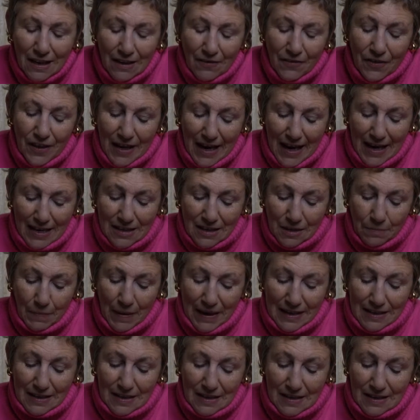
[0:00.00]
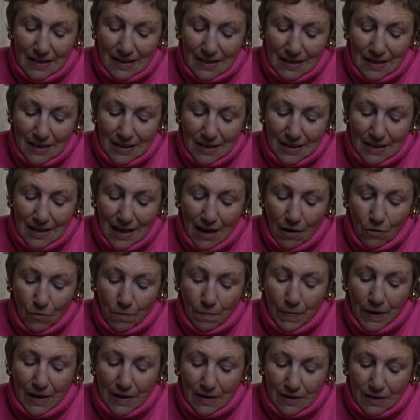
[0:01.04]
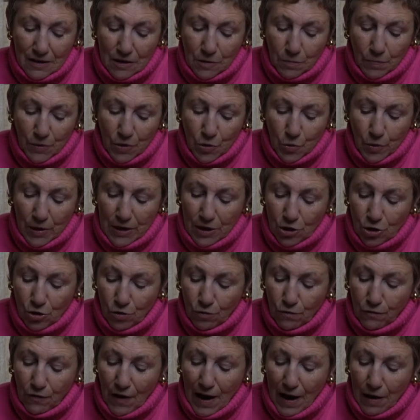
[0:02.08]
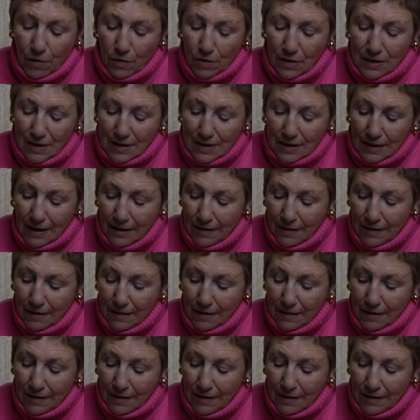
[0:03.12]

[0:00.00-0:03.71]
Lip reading: the S makes a Z sound because it's between two vowels.